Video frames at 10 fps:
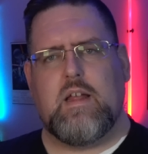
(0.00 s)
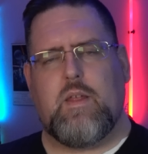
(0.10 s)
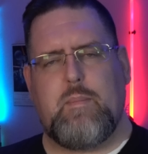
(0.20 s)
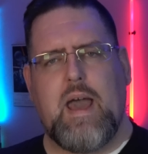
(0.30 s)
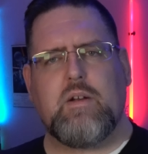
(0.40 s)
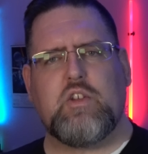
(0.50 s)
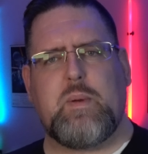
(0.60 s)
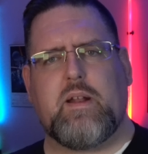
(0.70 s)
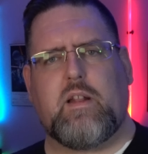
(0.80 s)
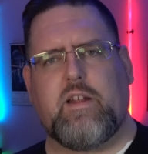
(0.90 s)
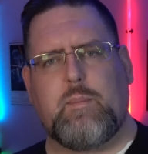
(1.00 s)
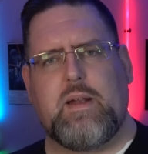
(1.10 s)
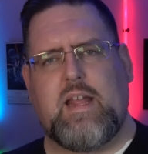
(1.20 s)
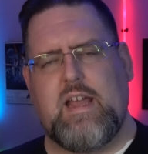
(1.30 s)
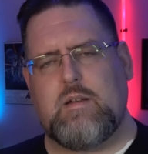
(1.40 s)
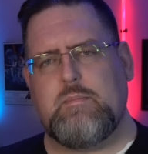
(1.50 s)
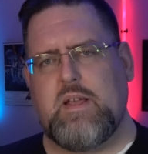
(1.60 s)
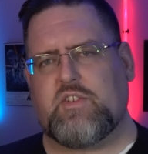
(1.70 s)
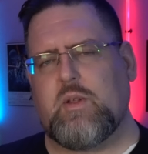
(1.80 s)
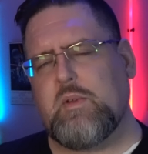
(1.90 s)
The battery's been a little bit hit and
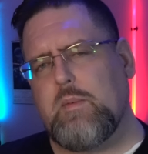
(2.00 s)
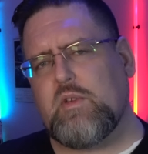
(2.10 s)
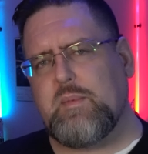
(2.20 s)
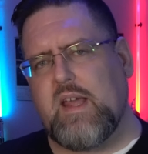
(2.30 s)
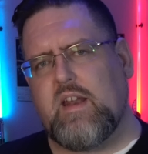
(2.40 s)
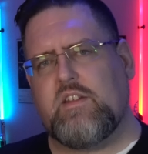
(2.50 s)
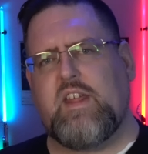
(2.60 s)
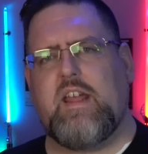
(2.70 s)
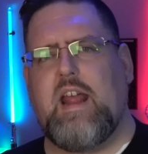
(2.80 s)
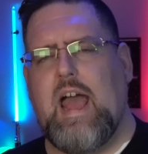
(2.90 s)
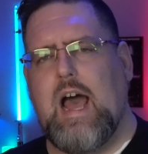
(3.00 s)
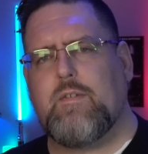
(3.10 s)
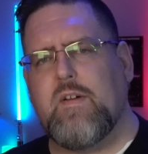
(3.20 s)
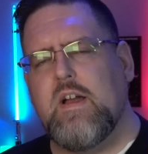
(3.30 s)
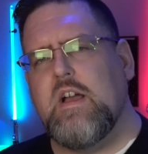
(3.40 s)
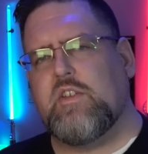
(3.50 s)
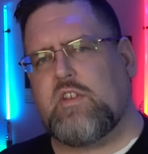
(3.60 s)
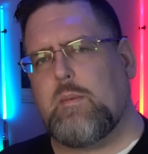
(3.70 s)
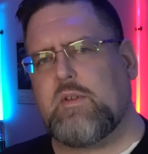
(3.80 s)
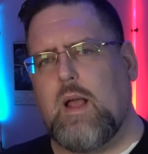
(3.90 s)
miss. Sometimes I'm getting a day and a half,
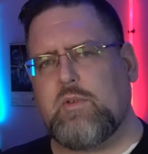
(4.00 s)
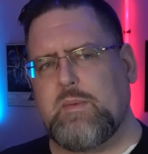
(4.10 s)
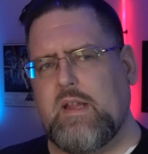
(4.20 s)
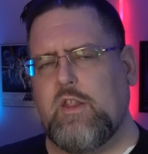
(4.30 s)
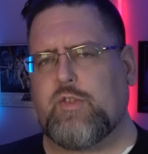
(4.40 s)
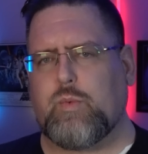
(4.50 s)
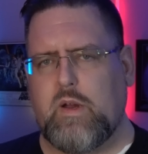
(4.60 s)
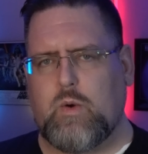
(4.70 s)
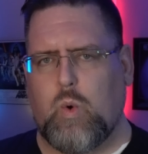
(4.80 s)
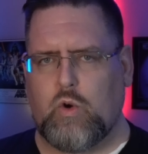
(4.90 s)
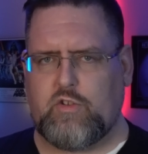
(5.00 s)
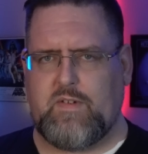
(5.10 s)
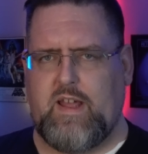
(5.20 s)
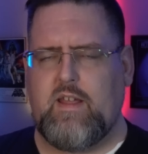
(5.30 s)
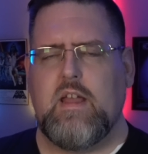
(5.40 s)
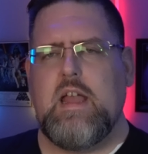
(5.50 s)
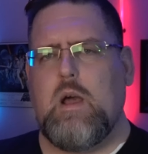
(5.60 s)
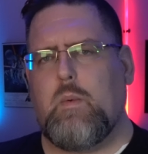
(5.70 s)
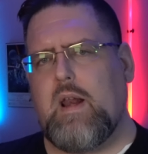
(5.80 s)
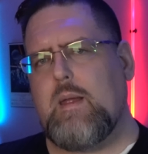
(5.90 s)
sometimes I'm getting three quarters of day.
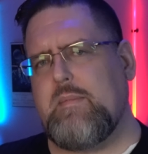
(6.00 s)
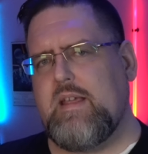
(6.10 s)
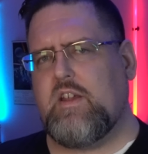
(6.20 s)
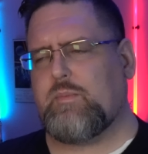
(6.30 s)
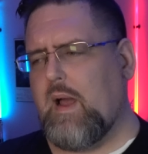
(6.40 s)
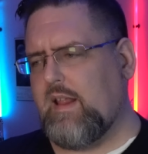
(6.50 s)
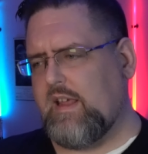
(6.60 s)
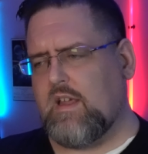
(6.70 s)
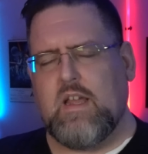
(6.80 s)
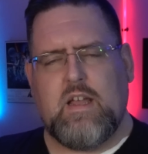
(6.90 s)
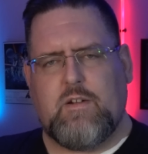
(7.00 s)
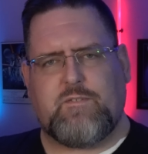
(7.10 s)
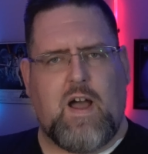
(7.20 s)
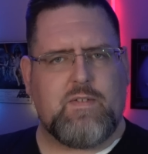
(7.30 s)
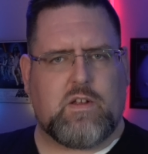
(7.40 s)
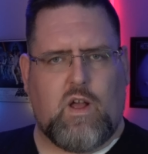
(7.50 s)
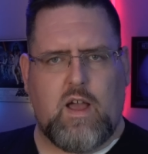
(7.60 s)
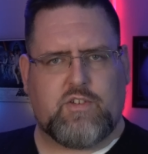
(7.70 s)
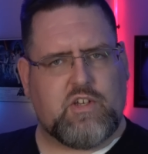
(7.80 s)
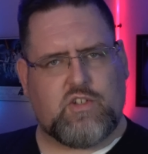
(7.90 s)
And what I mean is by like five
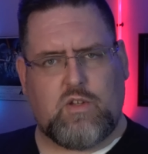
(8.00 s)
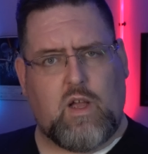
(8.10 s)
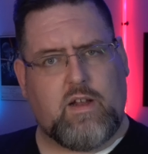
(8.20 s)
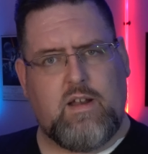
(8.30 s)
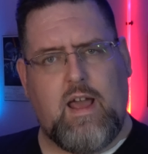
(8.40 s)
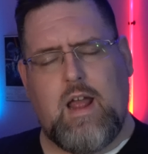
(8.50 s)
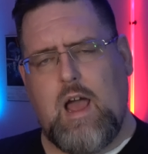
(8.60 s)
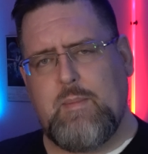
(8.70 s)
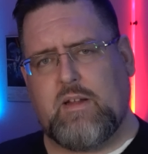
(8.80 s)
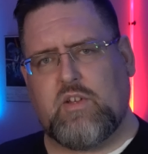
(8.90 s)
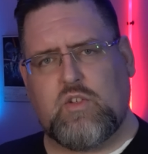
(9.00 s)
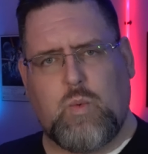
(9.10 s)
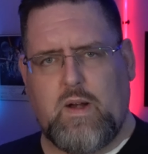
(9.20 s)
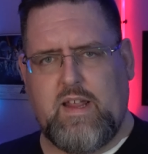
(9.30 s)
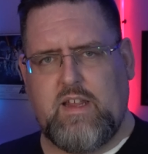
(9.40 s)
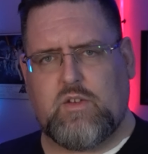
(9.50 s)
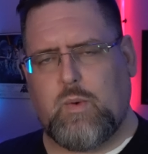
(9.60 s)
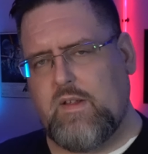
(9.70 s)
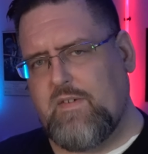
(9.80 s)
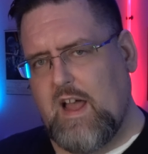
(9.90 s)
o'clock, six o'clock at night, I'm at 20,
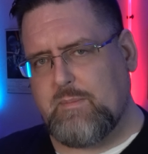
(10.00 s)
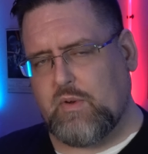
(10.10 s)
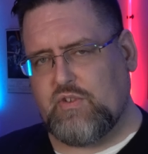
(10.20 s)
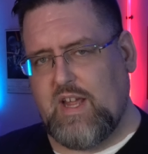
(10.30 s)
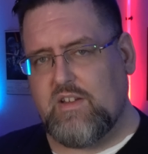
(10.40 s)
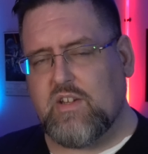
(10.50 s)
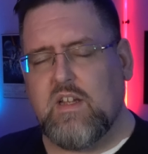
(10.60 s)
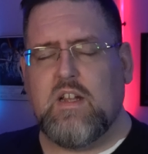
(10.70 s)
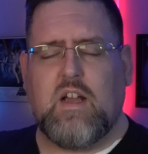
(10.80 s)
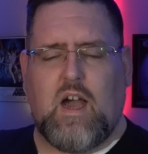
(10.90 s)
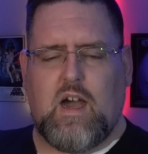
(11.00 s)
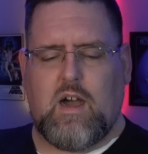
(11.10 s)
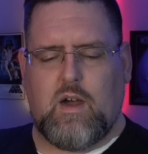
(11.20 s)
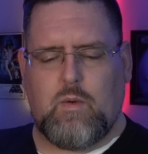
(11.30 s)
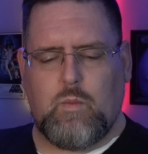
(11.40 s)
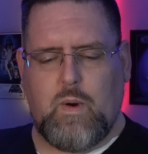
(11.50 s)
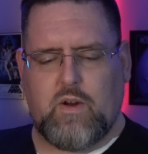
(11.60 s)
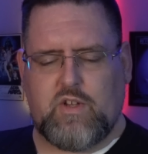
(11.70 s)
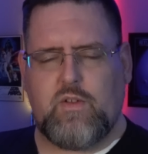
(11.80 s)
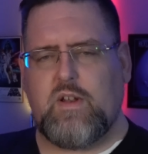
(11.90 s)
25%, uh,
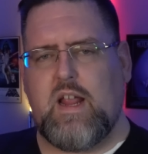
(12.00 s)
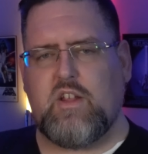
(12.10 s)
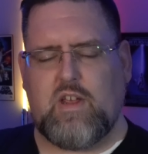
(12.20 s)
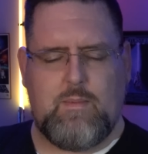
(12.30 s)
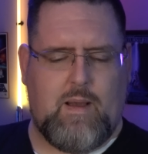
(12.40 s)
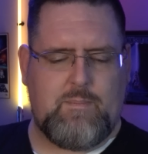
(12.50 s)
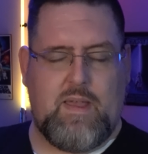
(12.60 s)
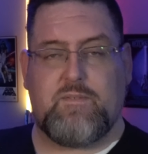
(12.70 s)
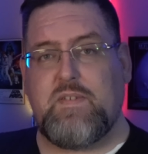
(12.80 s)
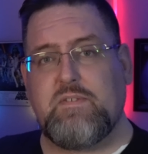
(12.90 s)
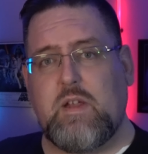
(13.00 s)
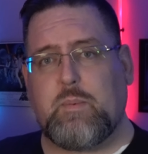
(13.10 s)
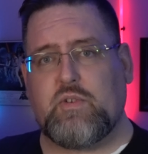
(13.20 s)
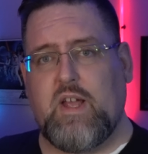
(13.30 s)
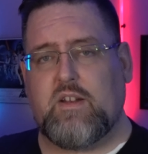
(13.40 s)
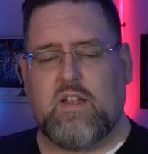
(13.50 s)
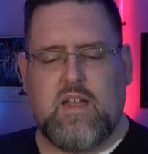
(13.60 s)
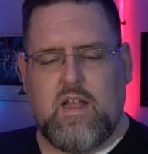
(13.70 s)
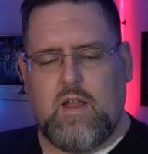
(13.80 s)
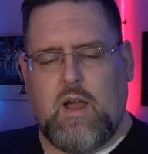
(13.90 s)
whereas other days I might be at 50%.
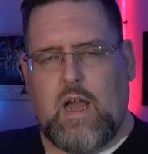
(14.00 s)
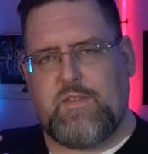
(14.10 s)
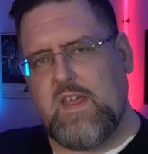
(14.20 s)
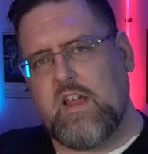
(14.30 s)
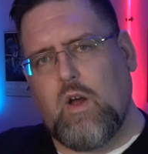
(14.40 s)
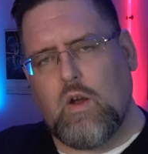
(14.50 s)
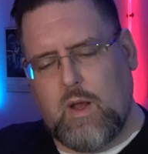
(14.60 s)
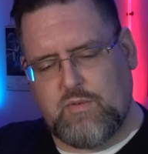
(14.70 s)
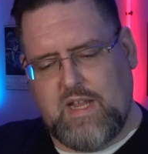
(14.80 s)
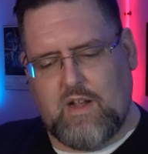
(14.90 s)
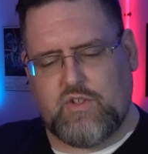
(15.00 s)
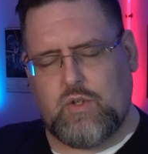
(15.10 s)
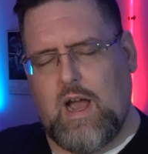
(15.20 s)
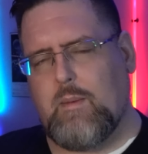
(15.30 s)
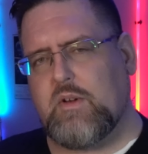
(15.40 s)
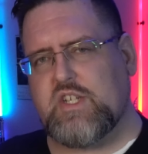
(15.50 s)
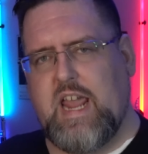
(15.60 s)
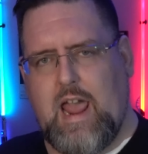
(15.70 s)
I think it all comes down to how much